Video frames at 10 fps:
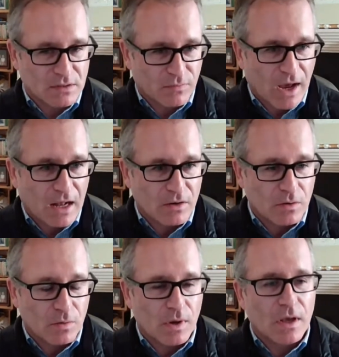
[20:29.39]

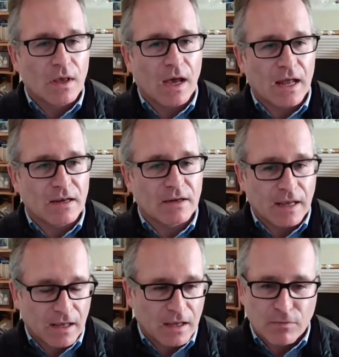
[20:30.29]
value. And
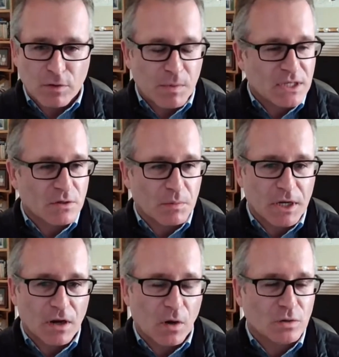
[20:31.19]
if you meet somebody
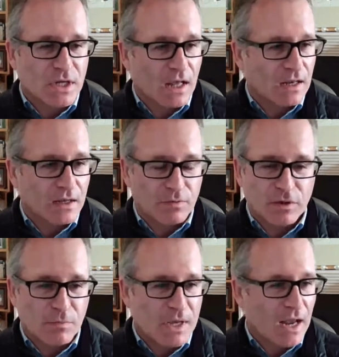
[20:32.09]
in a hotel lift,
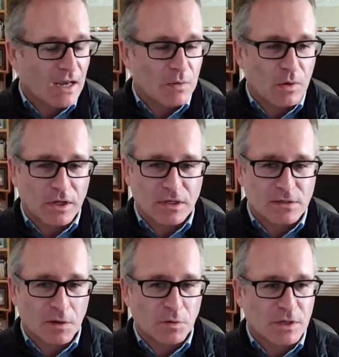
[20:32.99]
you meet anyone in a
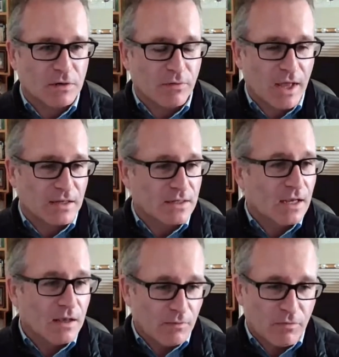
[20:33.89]
social event,
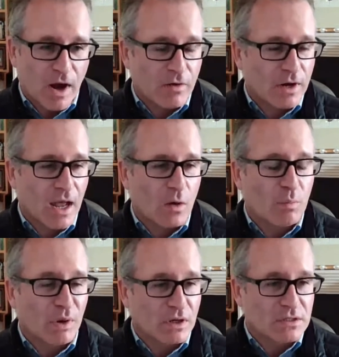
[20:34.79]
fire it out,
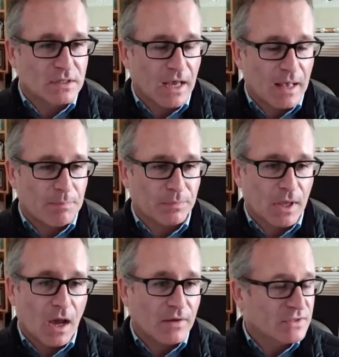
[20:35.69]
because
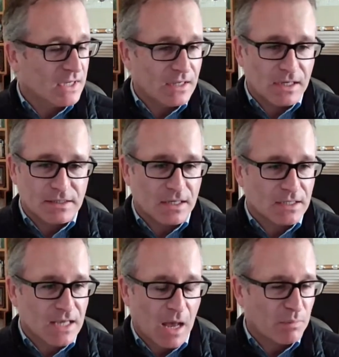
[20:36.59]
I've seen these
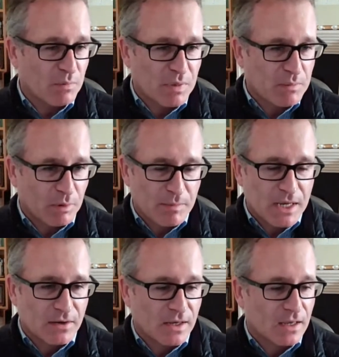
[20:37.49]
things happen. People
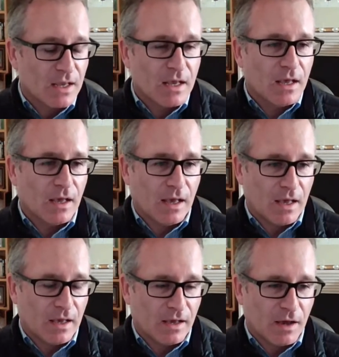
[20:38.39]
meeting
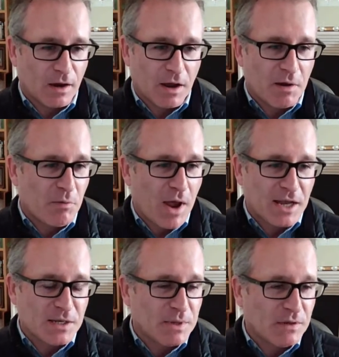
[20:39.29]
a
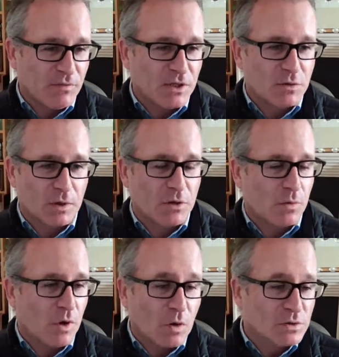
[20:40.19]
random individual who
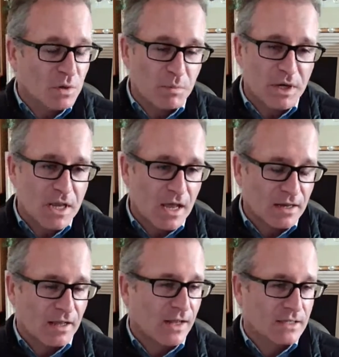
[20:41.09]
knows somebody,
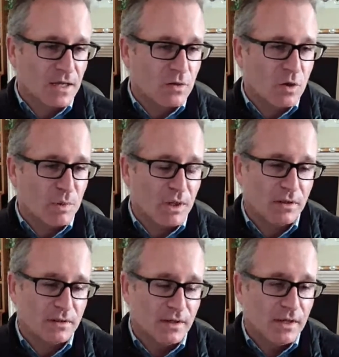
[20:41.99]
and that's how you
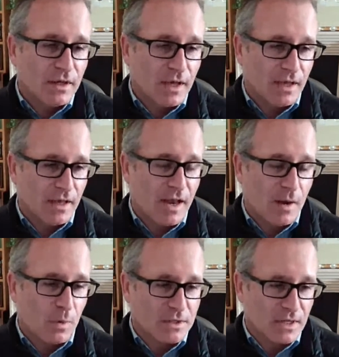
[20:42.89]
build
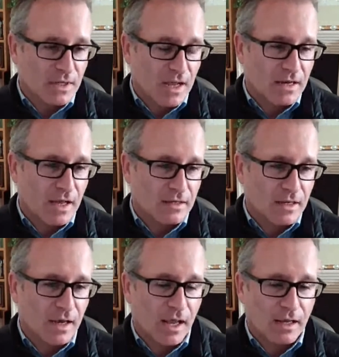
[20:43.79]
networks and
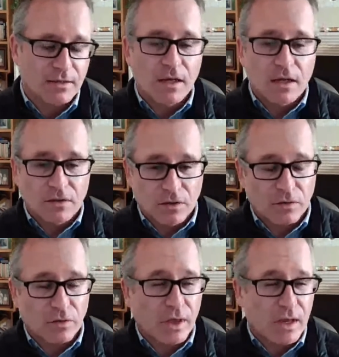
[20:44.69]
connect. The
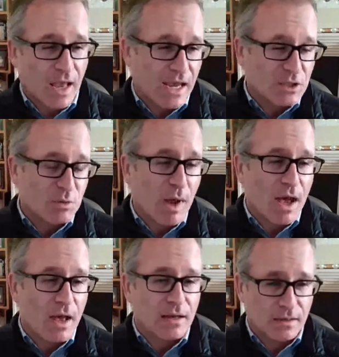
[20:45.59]
other thing,
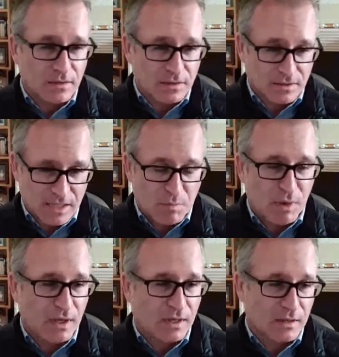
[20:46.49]
HBAN,
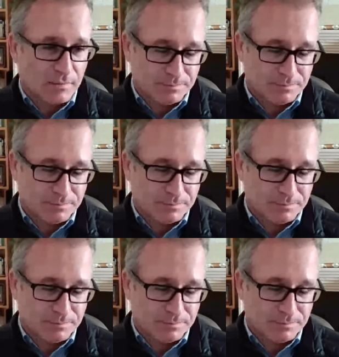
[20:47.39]
DBIC,